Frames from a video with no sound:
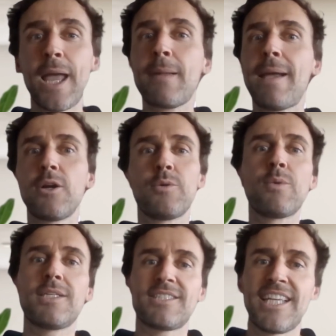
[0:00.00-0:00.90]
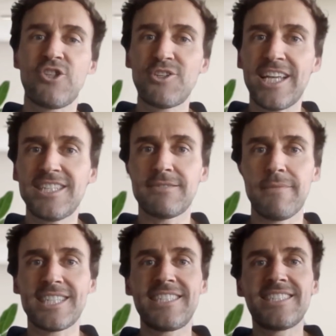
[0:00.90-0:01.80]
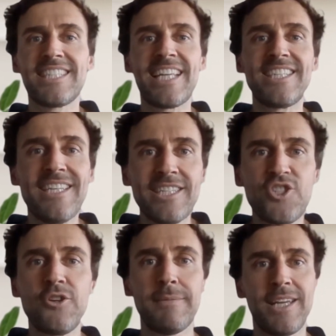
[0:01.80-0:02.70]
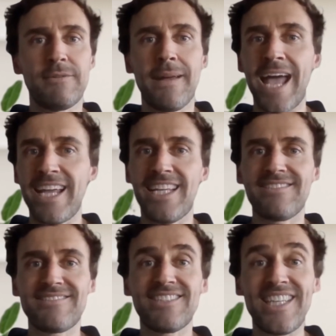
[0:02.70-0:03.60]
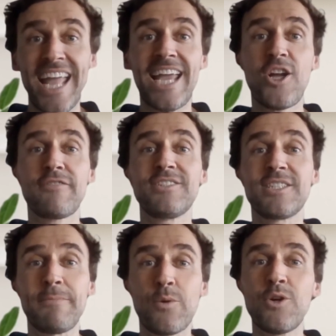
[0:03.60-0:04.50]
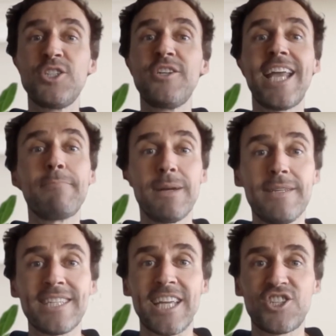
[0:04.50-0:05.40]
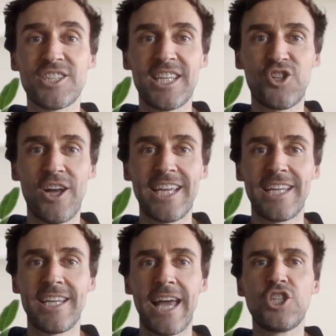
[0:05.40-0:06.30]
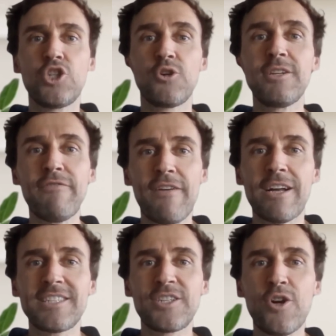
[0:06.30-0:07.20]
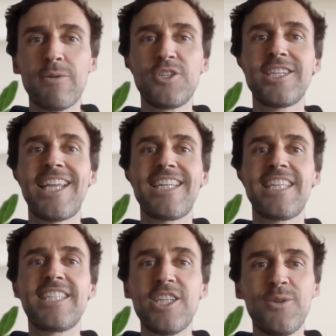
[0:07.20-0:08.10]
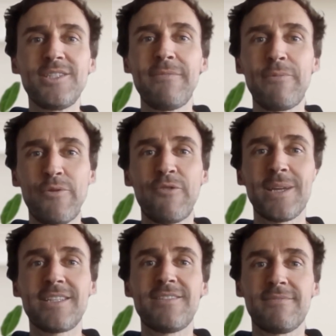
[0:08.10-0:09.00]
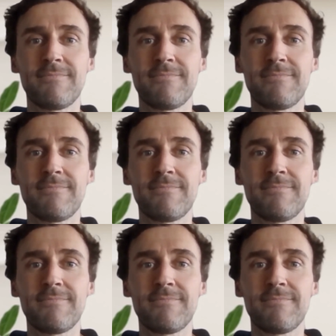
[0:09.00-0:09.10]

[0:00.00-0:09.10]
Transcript: ManWinWin centralizes maintenance data and streamlines planning. It offers support during implementation and training, ensuring fast adoption and continuous improvement.